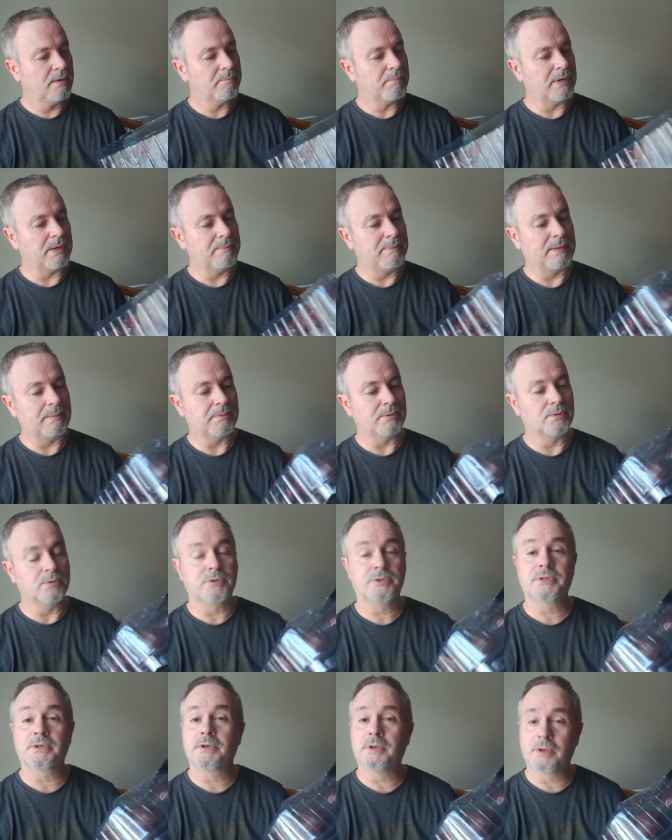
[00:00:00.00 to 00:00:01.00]
by people who
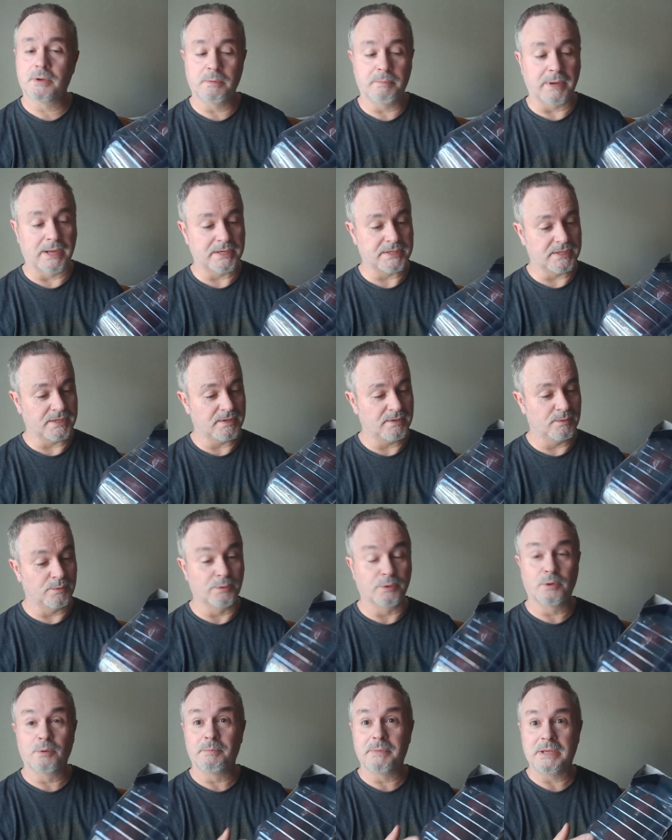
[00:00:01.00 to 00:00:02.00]
should know better or
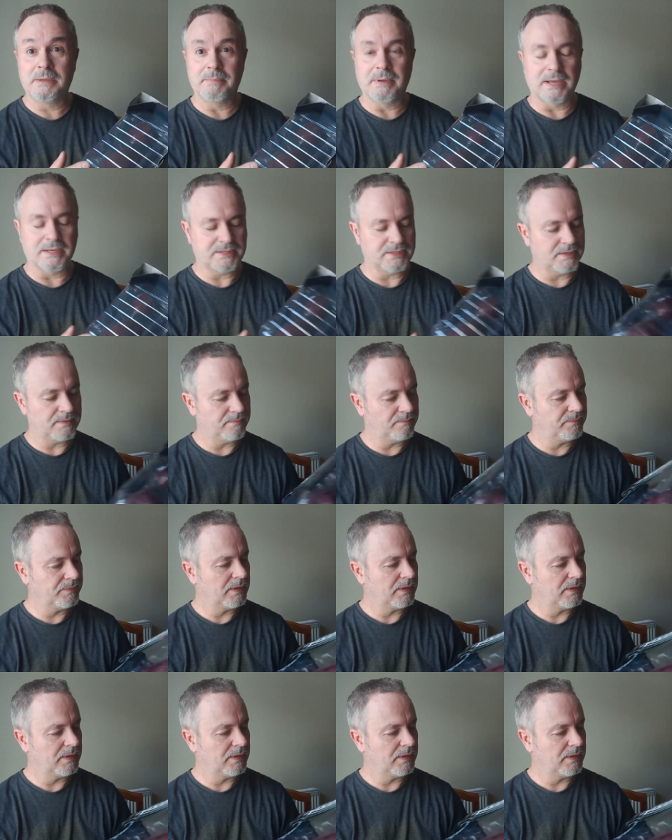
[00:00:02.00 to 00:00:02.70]
know me better,